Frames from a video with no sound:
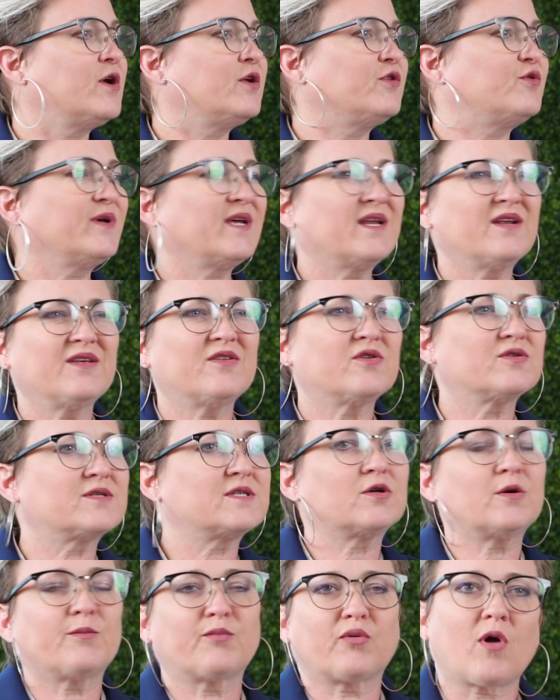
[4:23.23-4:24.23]
doing any of those
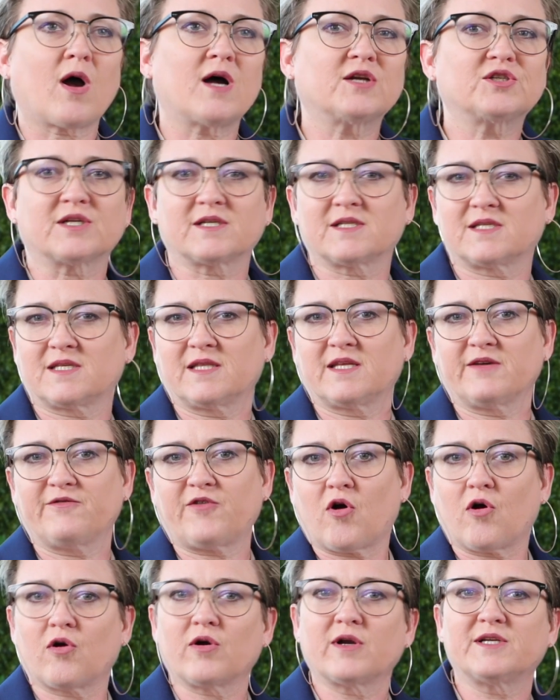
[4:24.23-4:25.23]
little projects that they've
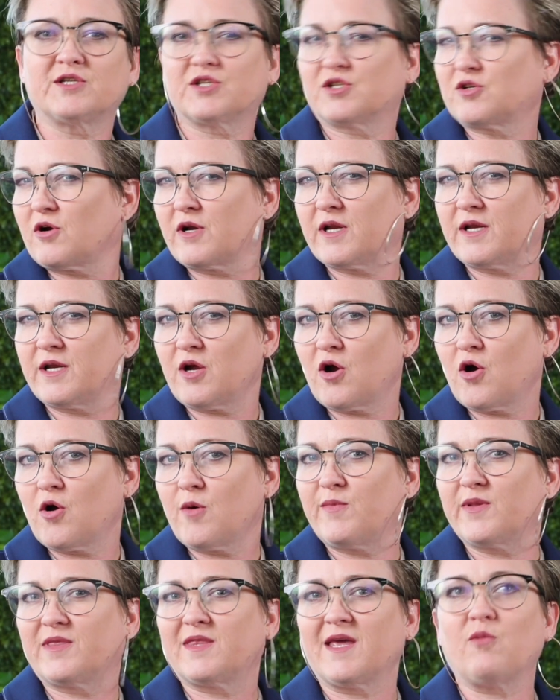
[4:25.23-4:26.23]
already started at
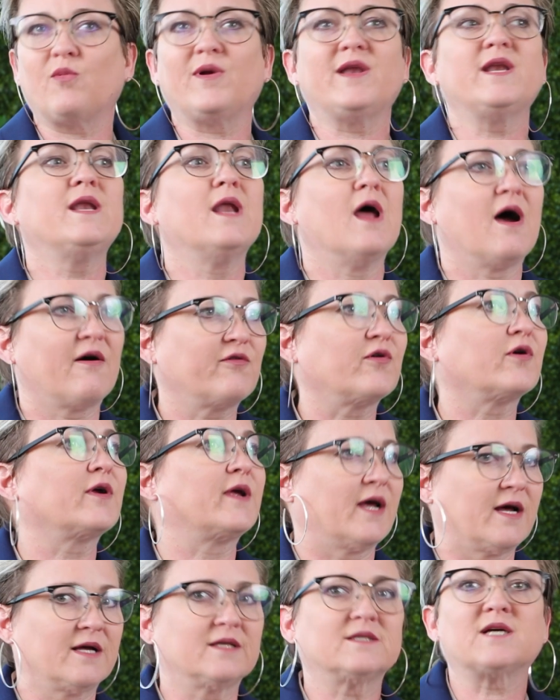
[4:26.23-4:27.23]
home, but we never
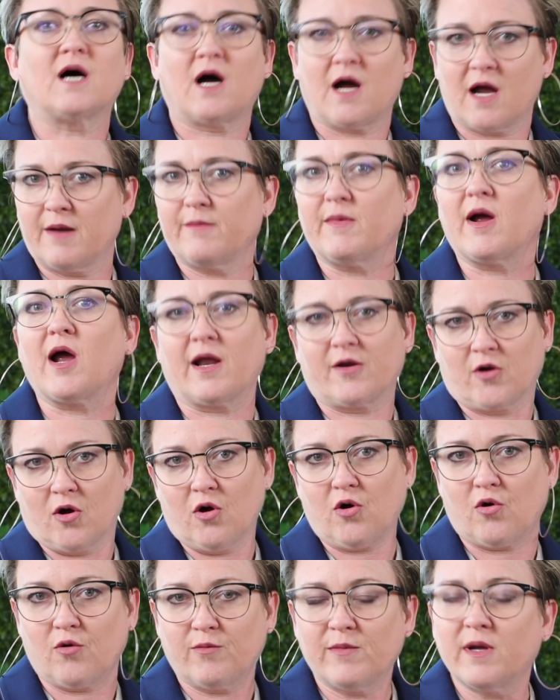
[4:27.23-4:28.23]
get time at
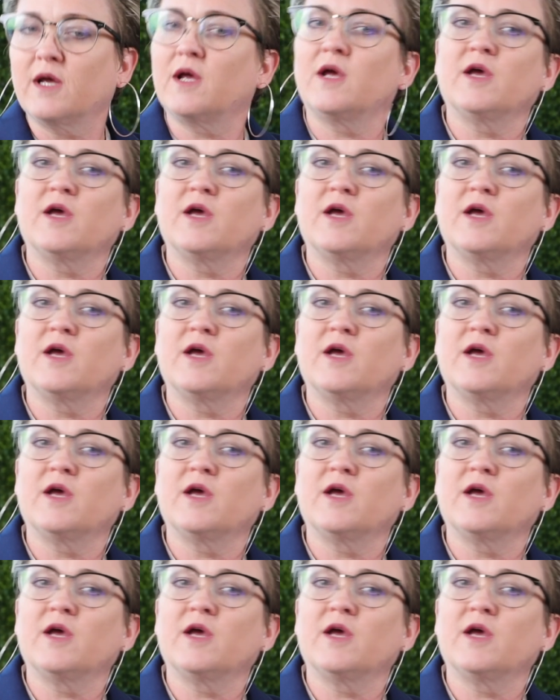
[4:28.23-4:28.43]
home.